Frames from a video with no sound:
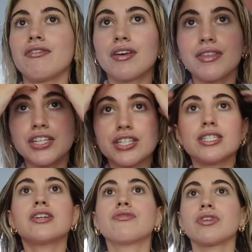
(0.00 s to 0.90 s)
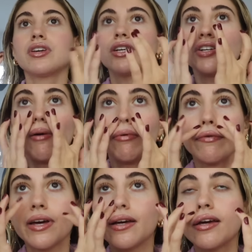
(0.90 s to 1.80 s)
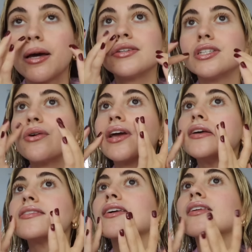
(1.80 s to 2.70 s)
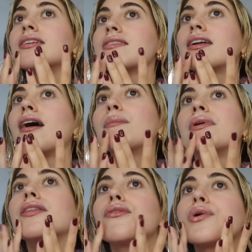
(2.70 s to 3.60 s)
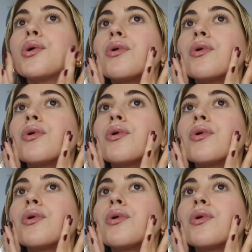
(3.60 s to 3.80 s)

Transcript: I feel like they just did a really good job of like showcasing things that happen in the real